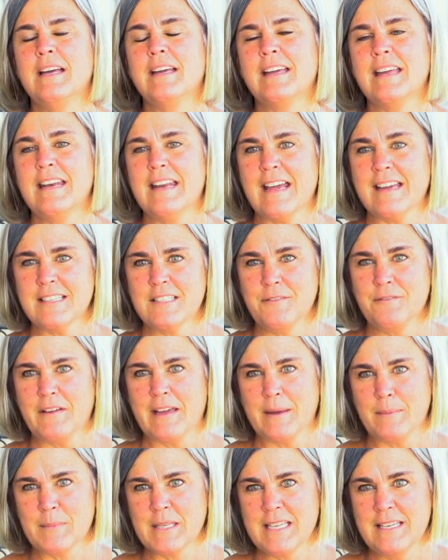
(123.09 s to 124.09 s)
connect
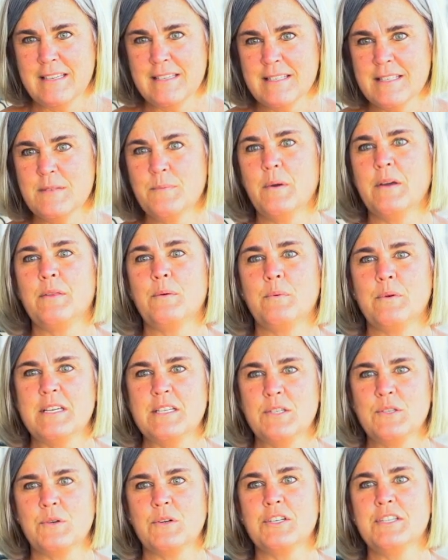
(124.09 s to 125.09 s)
families with
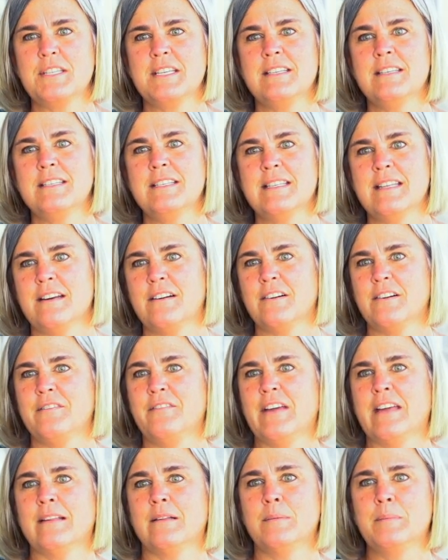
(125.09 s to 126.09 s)
resources that are
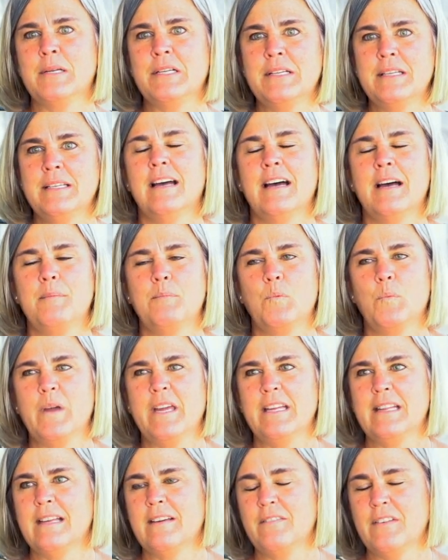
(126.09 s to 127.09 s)
available.
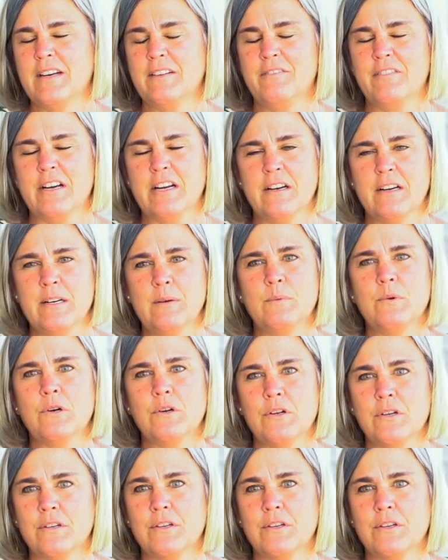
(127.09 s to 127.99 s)
We live in a very rural